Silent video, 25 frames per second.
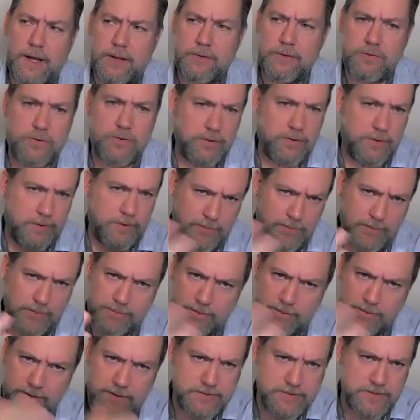Certainly
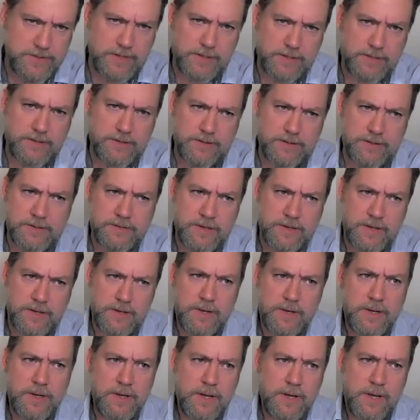people listening to this
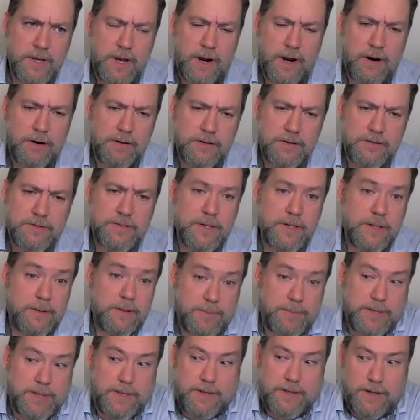are
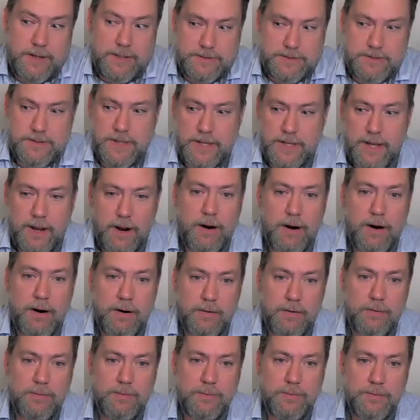listening because they
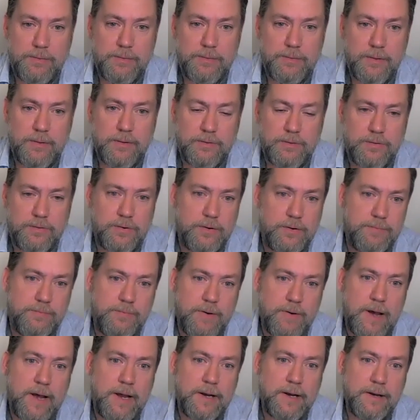are
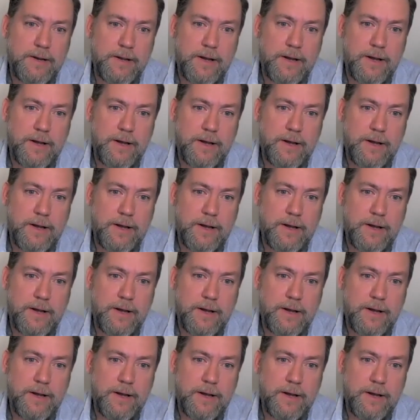certified.